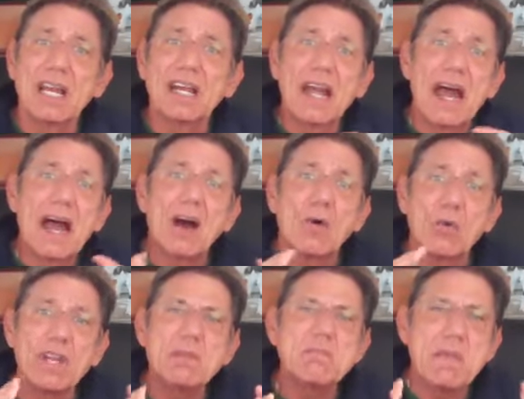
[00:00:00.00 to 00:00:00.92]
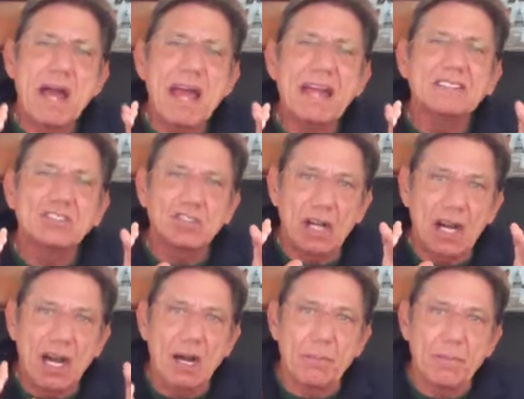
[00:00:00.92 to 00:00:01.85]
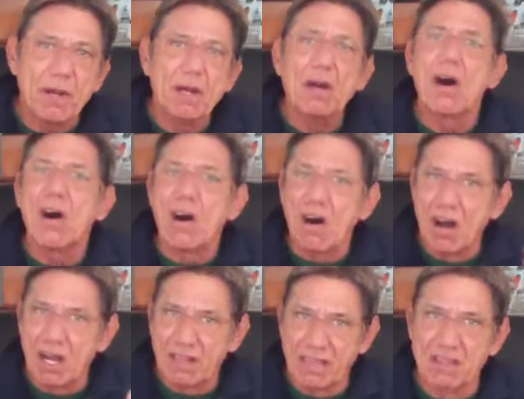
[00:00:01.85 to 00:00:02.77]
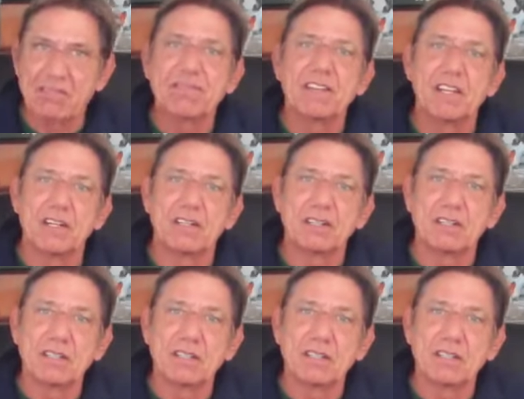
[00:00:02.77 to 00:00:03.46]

and how we match up on the field.